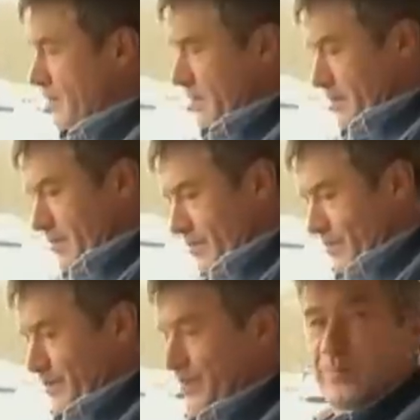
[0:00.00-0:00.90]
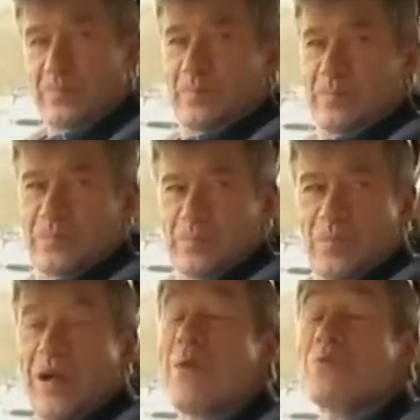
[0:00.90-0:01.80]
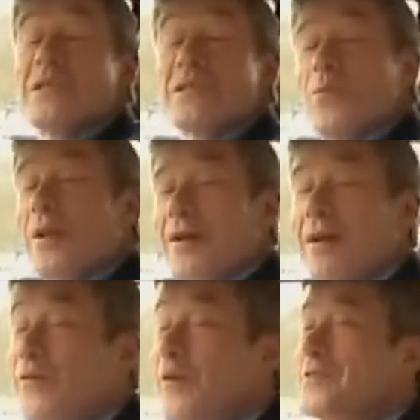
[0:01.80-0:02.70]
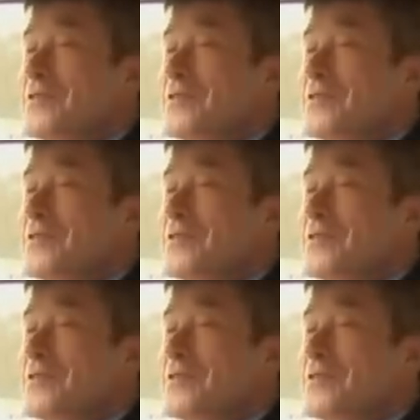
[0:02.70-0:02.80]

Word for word: Not six foot exactly, are you sure? I was six foot one and a half when I was